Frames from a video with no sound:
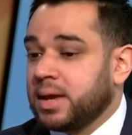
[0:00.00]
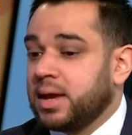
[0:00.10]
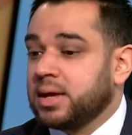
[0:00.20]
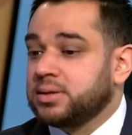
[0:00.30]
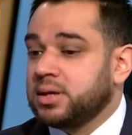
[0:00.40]

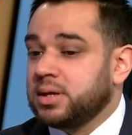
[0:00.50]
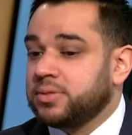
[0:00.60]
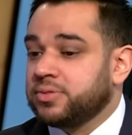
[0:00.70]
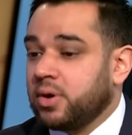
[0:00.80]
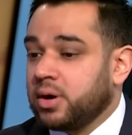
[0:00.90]
and they
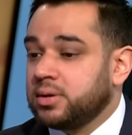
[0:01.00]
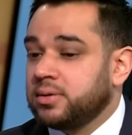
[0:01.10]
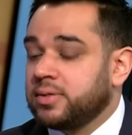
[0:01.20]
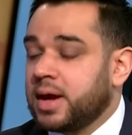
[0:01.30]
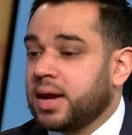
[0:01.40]

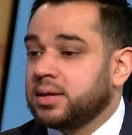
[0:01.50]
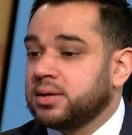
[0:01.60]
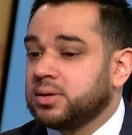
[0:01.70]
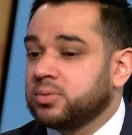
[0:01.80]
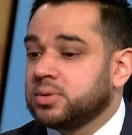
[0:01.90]
thought
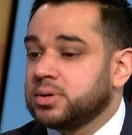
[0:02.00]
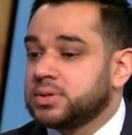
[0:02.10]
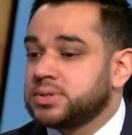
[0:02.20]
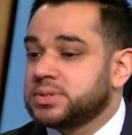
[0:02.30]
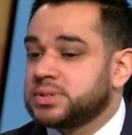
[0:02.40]
that it
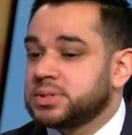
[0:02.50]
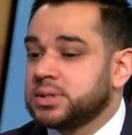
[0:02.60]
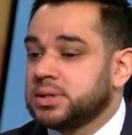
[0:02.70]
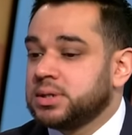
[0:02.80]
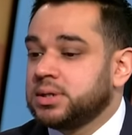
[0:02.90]
was
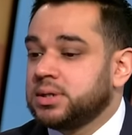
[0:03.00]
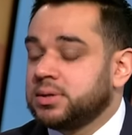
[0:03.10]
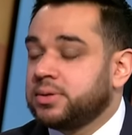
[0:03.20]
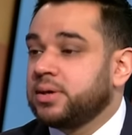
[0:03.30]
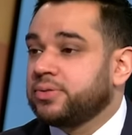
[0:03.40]
a